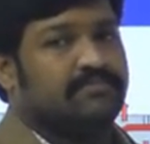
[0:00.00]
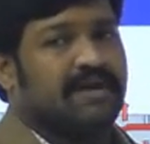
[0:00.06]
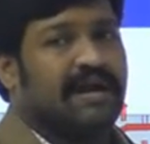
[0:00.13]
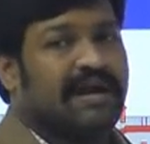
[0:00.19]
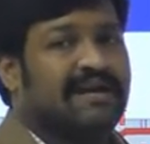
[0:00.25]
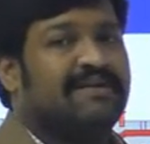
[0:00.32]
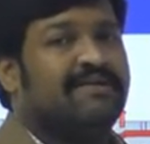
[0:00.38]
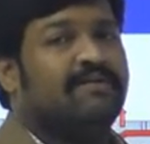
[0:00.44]

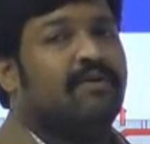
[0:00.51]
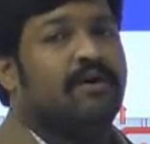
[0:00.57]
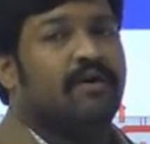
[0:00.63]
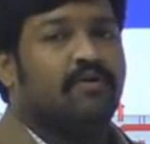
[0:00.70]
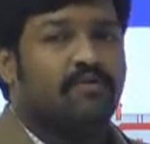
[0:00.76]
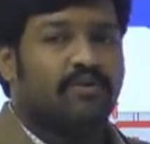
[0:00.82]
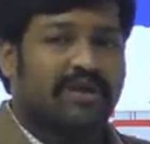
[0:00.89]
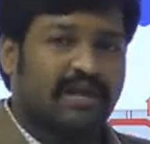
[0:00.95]
and
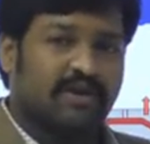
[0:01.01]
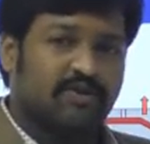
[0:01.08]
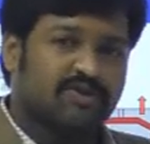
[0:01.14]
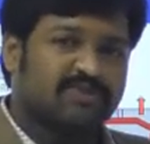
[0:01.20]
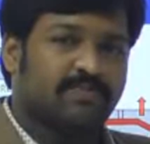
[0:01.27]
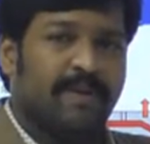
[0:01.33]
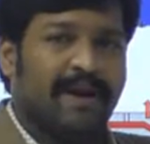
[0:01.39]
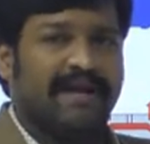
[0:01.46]
we can
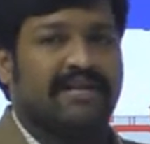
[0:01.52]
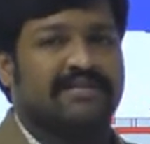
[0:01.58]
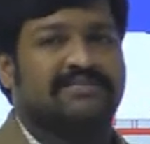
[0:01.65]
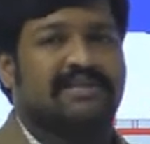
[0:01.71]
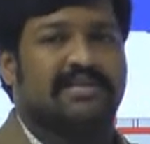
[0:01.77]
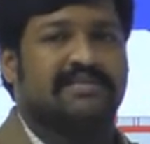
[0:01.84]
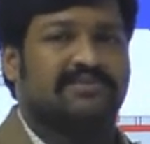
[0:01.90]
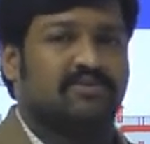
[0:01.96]
use
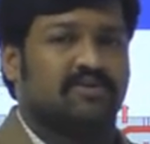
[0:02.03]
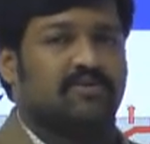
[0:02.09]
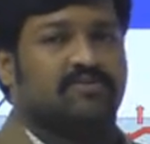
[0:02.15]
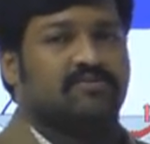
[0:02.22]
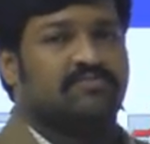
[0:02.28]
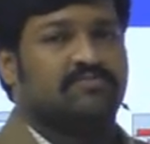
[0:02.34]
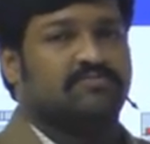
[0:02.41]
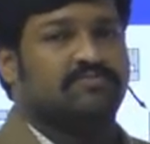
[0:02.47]
binders
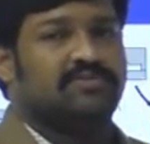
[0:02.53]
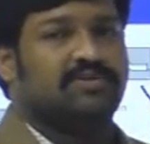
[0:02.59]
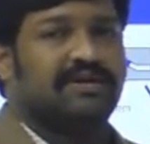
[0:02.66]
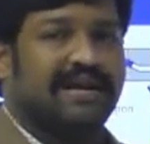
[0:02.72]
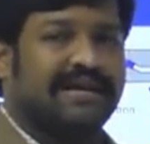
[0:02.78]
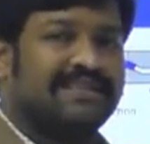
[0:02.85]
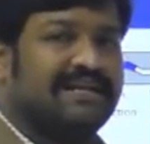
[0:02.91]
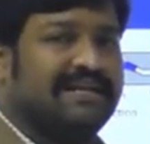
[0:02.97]
also to
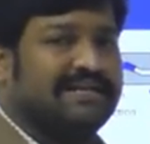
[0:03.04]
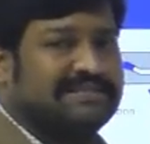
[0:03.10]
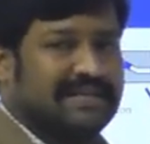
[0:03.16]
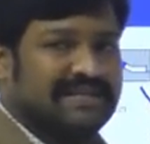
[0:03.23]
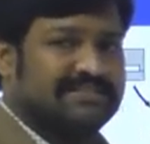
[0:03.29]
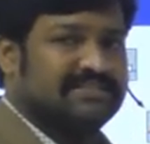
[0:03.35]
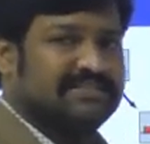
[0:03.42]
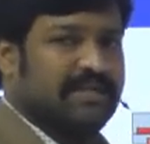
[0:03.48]
get the
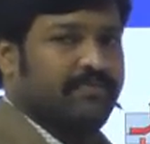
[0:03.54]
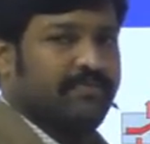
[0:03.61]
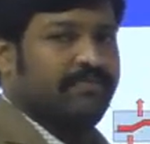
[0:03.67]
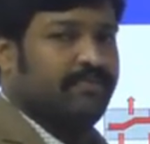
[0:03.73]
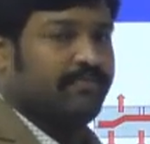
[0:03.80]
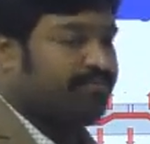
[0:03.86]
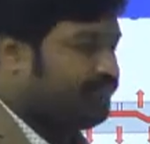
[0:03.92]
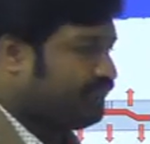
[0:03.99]
desired
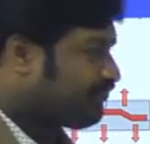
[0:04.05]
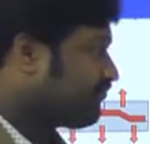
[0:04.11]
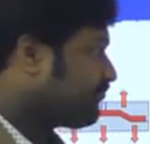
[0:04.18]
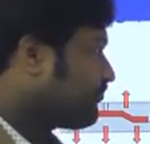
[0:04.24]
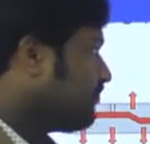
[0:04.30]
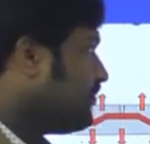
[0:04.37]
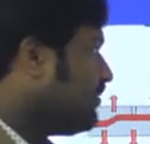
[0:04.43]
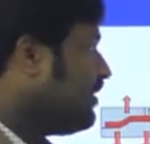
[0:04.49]
shape.
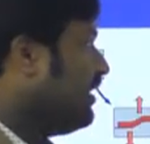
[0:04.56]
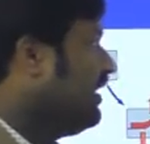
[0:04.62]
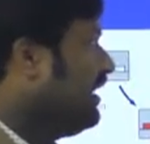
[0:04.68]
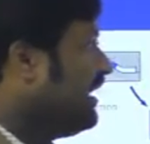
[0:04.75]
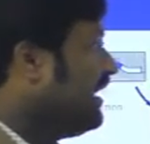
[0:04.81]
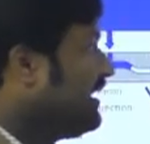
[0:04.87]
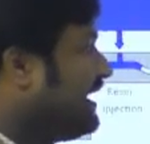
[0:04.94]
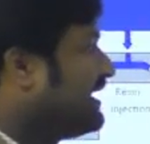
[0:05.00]

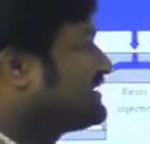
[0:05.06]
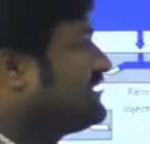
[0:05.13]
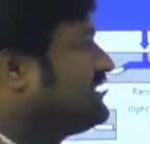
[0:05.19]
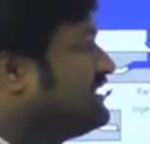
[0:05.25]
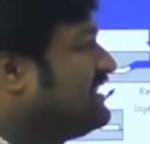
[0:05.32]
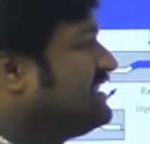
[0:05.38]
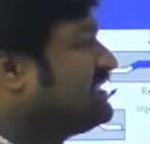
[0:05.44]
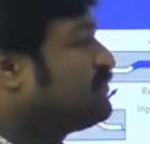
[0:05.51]

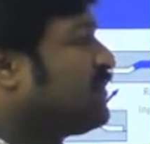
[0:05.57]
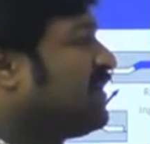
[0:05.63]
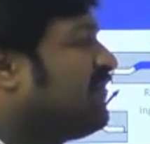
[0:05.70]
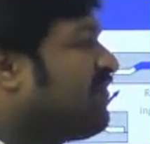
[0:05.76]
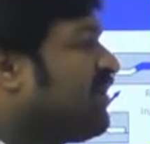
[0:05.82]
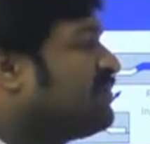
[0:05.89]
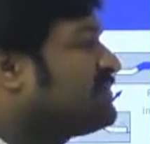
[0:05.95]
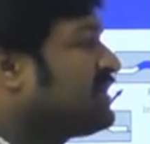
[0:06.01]
Next, these
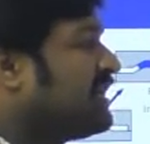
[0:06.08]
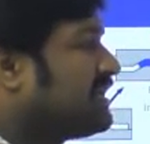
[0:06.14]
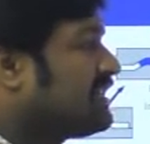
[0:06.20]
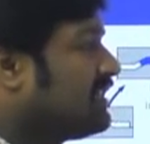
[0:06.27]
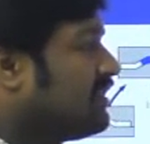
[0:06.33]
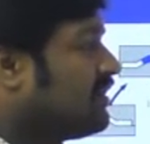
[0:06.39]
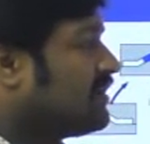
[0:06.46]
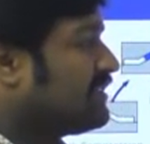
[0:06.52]
preforms
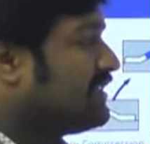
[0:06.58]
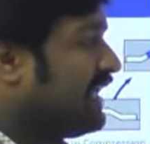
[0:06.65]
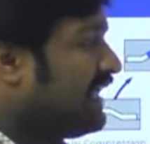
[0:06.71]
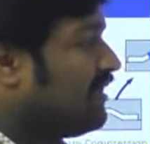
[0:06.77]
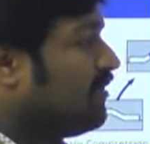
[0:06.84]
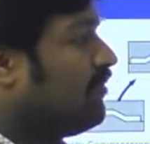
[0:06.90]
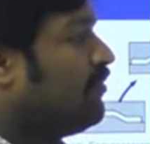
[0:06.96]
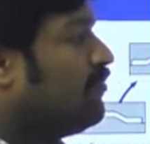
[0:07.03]
are
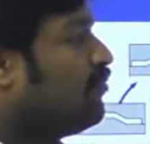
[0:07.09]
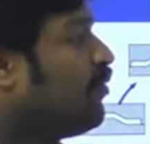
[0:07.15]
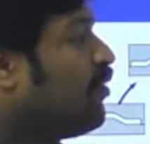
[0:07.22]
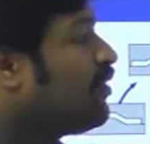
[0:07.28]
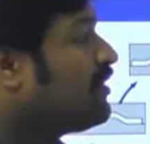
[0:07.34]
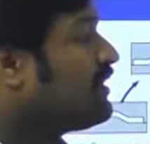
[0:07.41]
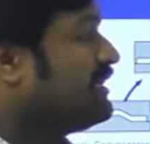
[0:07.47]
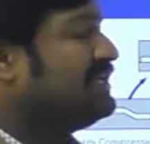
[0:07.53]
then
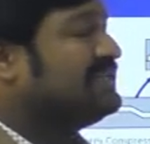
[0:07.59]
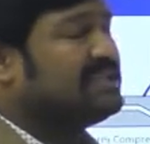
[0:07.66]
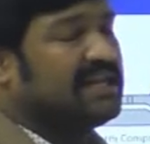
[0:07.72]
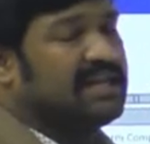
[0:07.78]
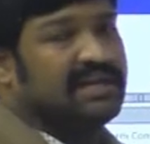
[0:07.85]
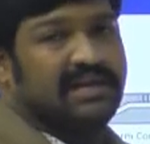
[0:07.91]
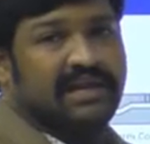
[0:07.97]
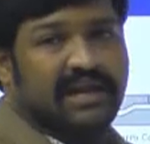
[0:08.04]
more
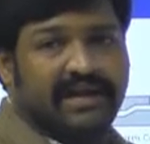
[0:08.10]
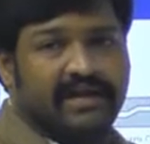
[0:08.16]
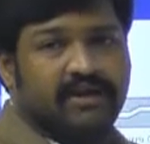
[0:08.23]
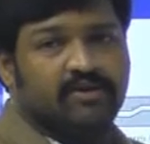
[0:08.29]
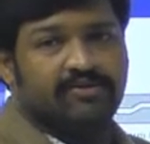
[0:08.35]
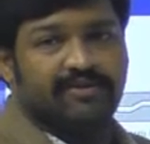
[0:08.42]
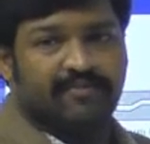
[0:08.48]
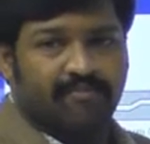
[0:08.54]
easily laid
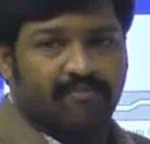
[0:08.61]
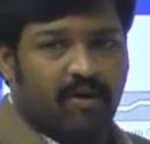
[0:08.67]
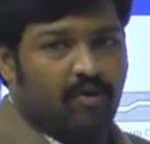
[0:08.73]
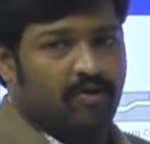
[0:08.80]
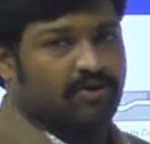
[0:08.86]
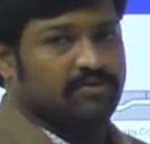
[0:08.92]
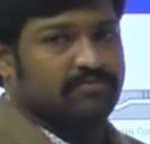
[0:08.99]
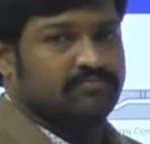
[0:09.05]
into the
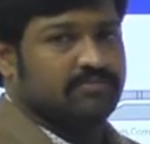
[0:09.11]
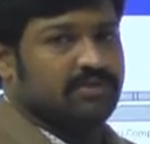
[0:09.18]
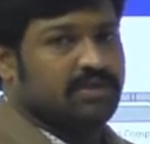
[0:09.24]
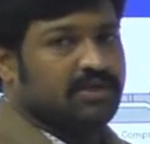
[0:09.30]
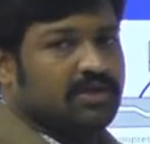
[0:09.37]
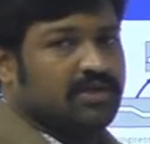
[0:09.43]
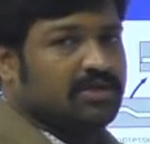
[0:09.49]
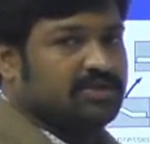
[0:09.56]
mold.
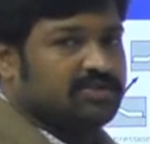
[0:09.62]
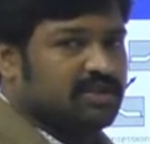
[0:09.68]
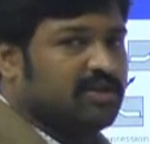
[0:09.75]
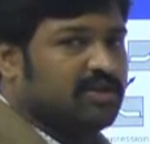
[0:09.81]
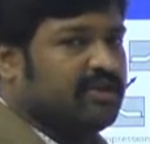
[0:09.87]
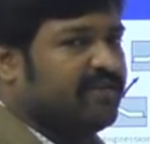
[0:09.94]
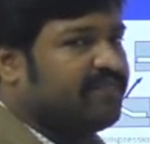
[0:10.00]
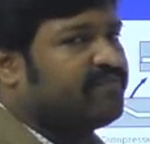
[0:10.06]
So
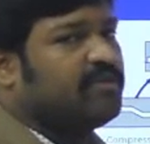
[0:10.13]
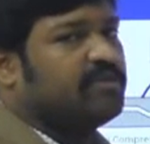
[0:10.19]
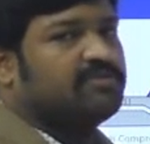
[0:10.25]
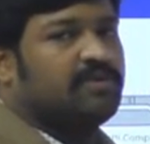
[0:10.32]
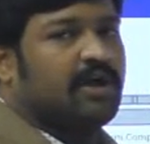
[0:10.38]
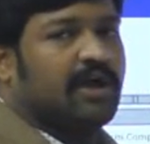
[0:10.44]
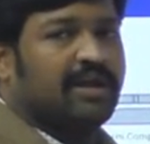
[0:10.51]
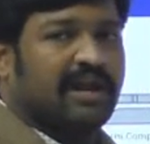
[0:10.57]
if
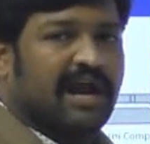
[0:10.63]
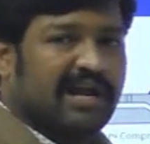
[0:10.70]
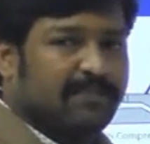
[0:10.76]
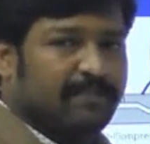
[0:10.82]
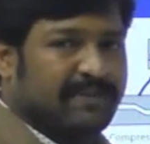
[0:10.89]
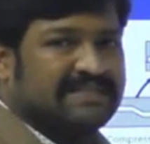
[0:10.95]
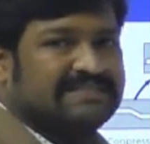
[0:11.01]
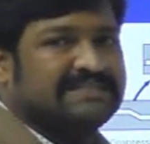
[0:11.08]
those are
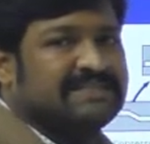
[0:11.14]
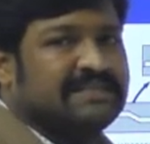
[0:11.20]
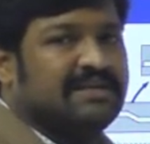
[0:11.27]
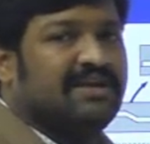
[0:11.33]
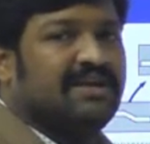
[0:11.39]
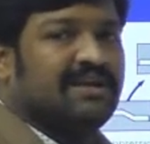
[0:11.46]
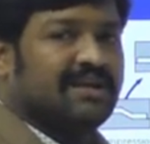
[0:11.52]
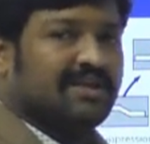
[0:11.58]
not pressed,
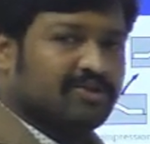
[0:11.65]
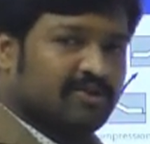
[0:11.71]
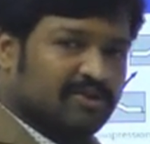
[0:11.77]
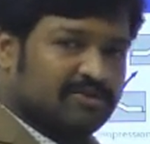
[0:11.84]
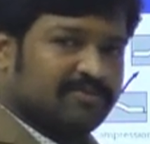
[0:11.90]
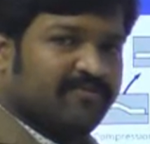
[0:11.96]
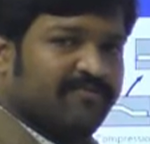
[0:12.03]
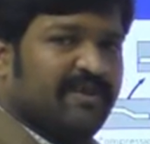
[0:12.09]

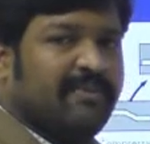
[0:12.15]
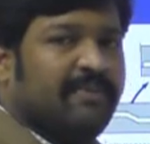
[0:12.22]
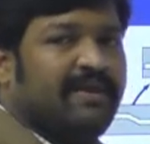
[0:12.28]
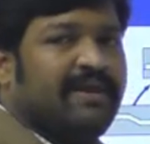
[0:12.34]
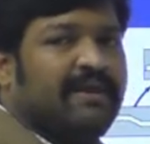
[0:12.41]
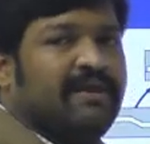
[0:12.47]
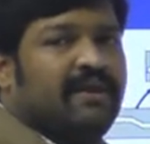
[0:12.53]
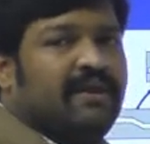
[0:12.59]
those will
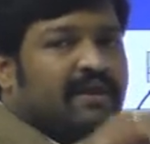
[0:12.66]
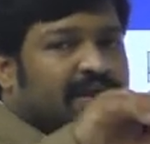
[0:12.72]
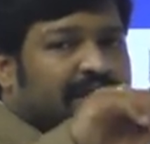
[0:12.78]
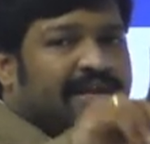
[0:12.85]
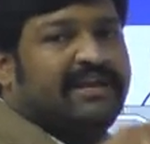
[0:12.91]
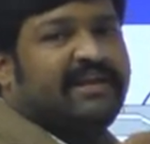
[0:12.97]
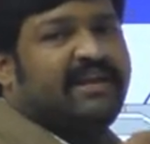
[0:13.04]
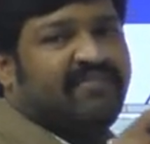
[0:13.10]
be
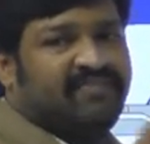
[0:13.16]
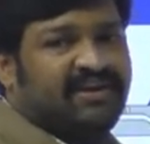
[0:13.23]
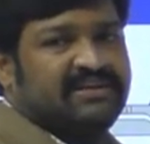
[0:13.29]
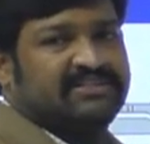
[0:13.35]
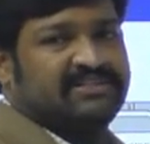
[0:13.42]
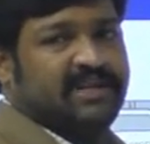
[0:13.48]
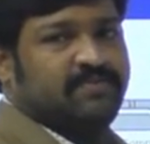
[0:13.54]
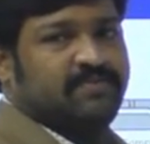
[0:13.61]
in
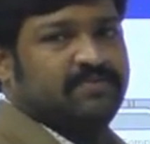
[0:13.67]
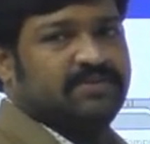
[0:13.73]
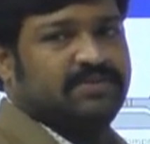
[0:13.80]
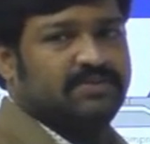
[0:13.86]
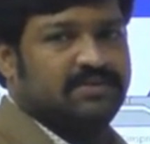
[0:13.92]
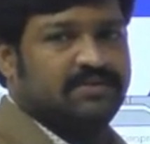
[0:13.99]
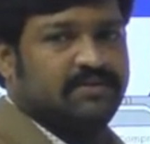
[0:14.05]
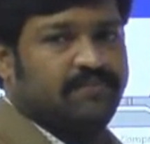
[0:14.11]
different
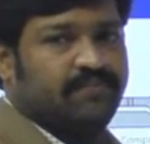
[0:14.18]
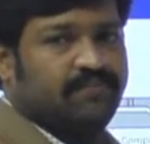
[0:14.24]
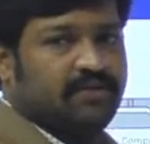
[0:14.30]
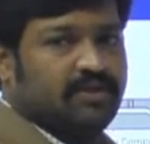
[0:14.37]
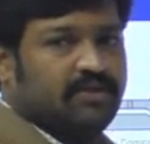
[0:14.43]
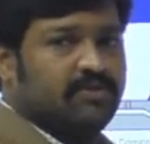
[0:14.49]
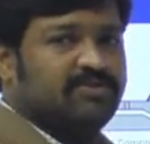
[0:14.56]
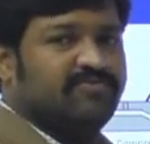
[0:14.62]
shapes.
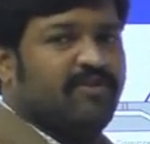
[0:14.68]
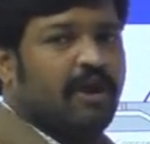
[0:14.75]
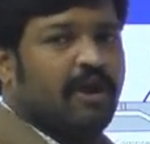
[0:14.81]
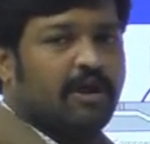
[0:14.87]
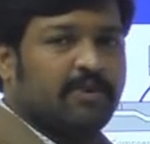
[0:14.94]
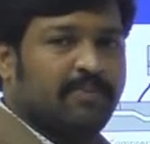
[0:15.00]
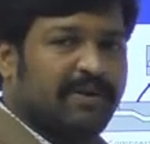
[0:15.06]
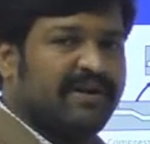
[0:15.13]
Those will
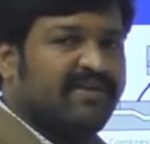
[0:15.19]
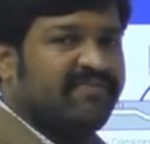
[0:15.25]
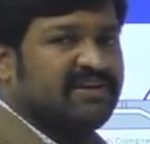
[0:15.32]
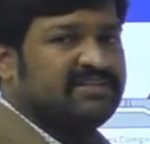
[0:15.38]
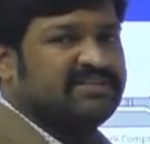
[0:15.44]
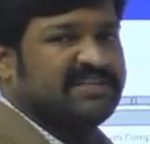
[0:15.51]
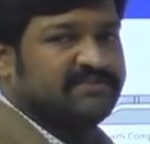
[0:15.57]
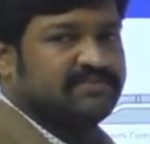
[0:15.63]
occupy
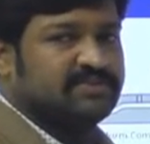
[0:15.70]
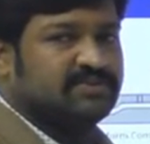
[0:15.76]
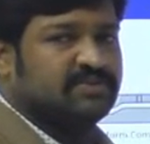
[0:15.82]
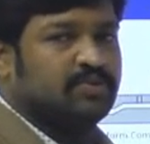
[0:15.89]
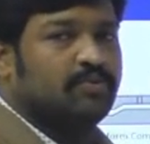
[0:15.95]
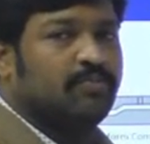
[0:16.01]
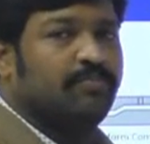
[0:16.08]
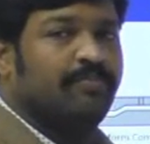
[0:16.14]
different
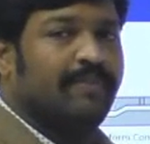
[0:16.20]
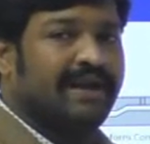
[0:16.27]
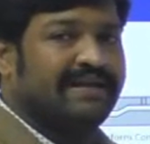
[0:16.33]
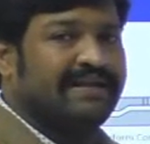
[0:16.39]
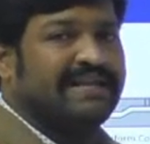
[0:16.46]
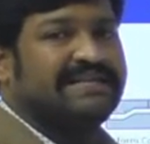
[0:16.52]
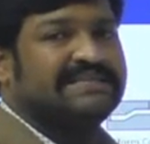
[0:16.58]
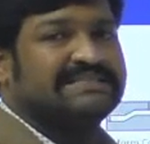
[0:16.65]
shapes. To
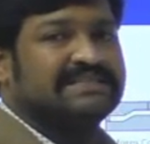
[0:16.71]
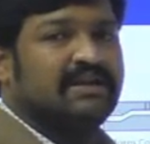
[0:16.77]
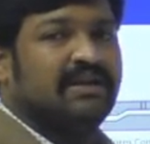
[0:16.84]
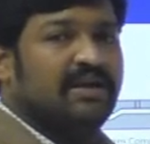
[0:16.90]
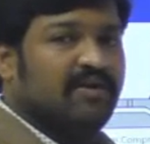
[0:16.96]
maintain its